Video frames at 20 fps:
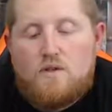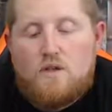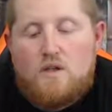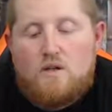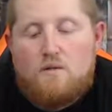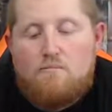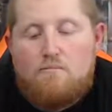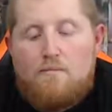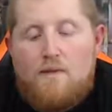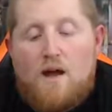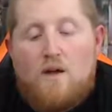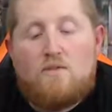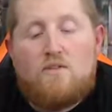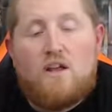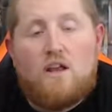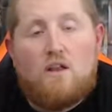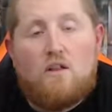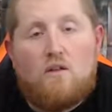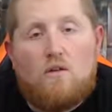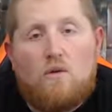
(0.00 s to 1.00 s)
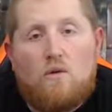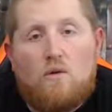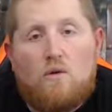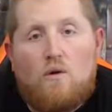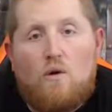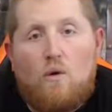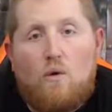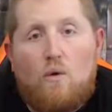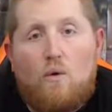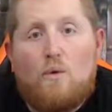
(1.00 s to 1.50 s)
mounting
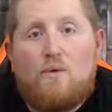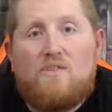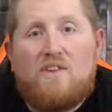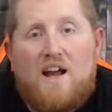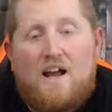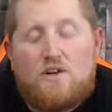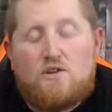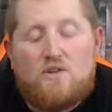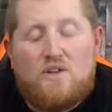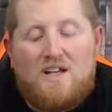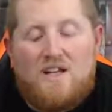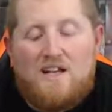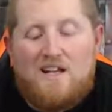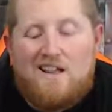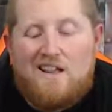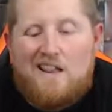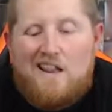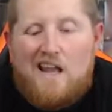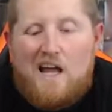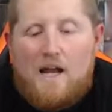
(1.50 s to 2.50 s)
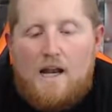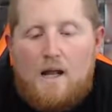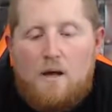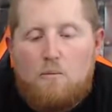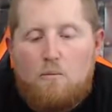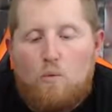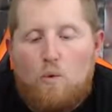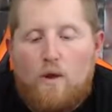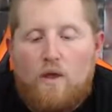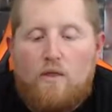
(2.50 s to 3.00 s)
holes actually didn't line up
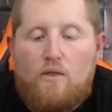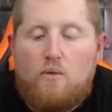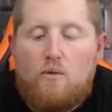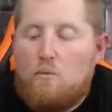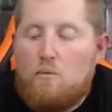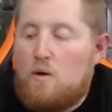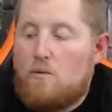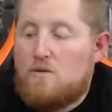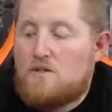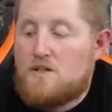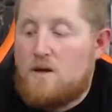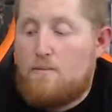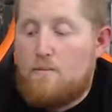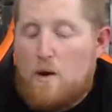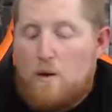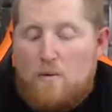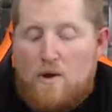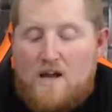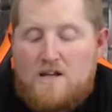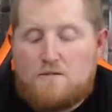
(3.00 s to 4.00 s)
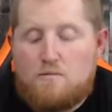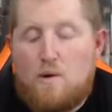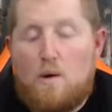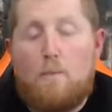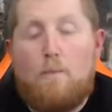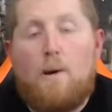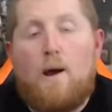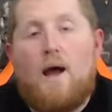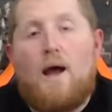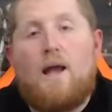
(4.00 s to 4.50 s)
with what was on my Raspberry
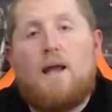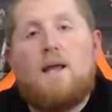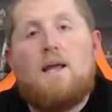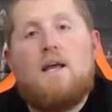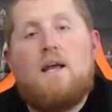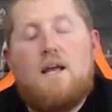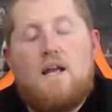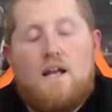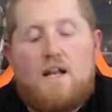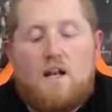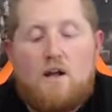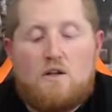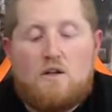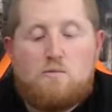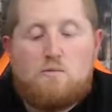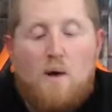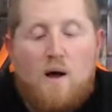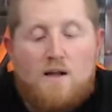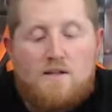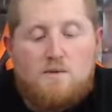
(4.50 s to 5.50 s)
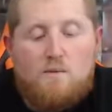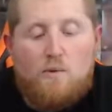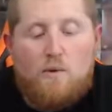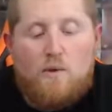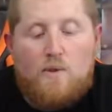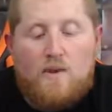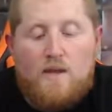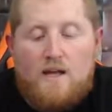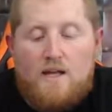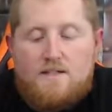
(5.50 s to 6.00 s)
Pi. Now it's possible
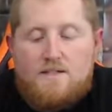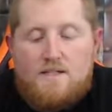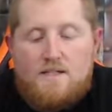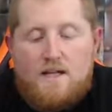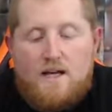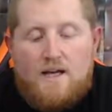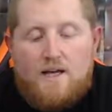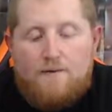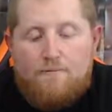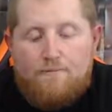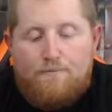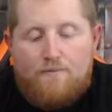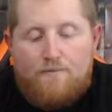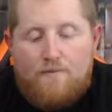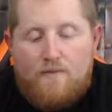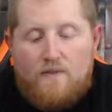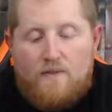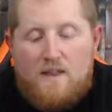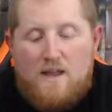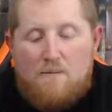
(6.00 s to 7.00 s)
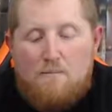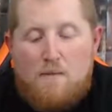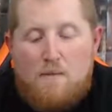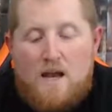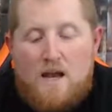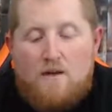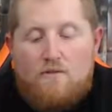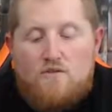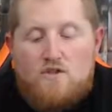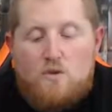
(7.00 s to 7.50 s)
that they might
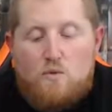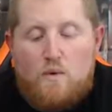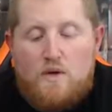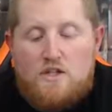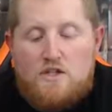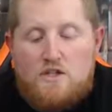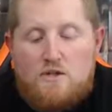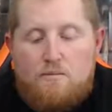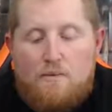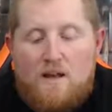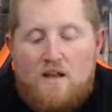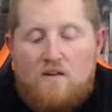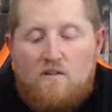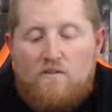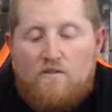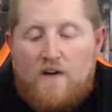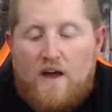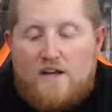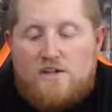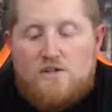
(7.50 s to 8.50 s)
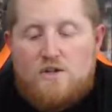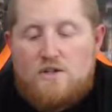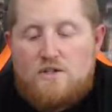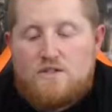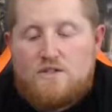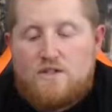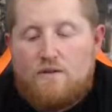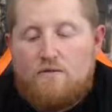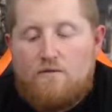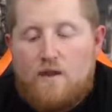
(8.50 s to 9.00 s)
have switched manufacturers
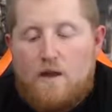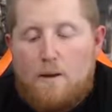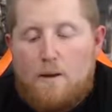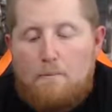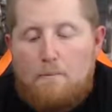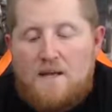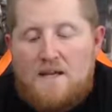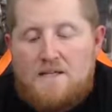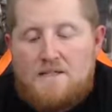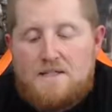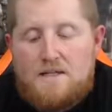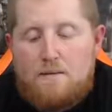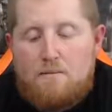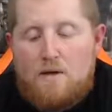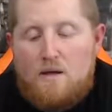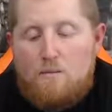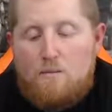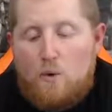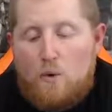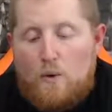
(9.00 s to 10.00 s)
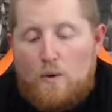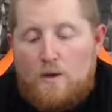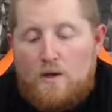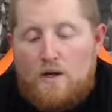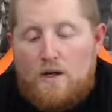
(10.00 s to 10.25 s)
of the PCB board